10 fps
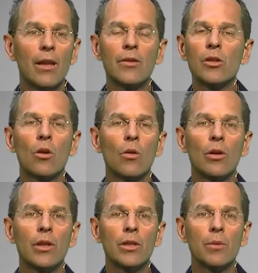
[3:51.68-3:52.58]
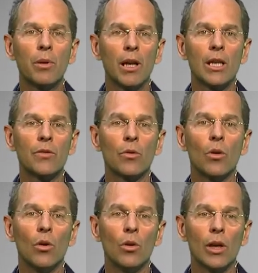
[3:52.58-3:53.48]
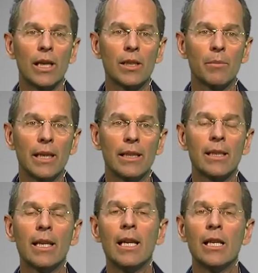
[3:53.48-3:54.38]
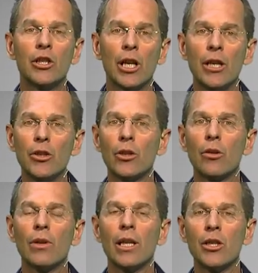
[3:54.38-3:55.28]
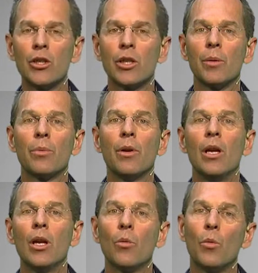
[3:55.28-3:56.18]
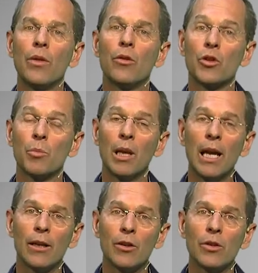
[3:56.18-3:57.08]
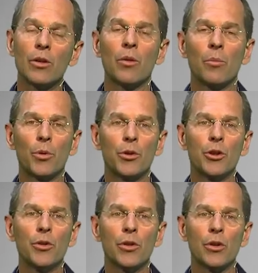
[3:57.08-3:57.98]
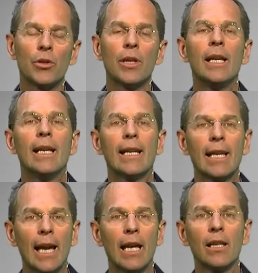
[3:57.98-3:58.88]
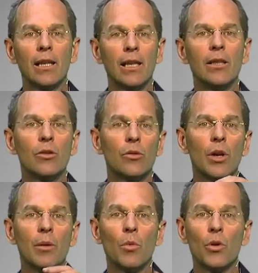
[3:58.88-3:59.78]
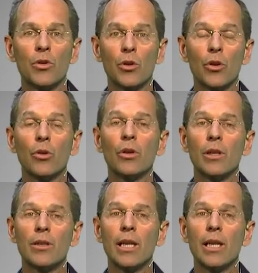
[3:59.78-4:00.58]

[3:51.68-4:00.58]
This applies for all SMEs. Changing your relationship with your suppliers, the producers, can lead to a more secure and